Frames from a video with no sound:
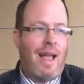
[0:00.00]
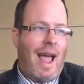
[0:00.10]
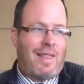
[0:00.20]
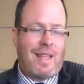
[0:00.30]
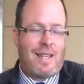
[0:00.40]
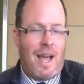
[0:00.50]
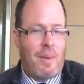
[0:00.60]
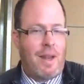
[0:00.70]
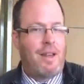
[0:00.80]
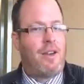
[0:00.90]
at that
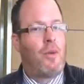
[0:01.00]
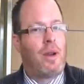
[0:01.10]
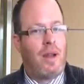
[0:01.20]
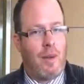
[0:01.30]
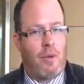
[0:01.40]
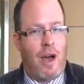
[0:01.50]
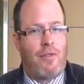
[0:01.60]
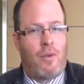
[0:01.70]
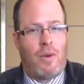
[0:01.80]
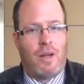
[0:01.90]
time i didn't know what a
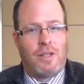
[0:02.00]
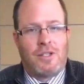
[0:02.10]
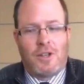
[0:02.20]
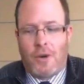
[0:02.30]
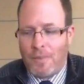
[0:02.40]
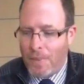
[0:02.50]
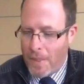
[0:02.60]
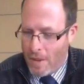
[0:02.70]
nonprofit was so